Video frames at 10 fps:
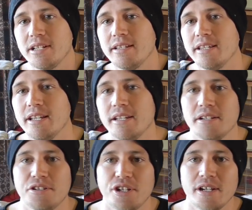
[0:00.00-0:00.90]
down
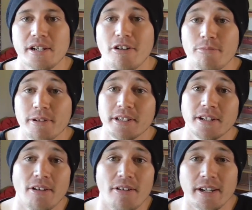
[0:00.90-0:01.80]
there. Share, comment,
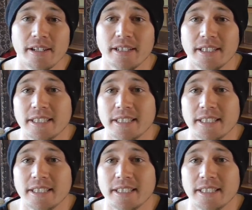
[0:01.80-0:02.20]
and like.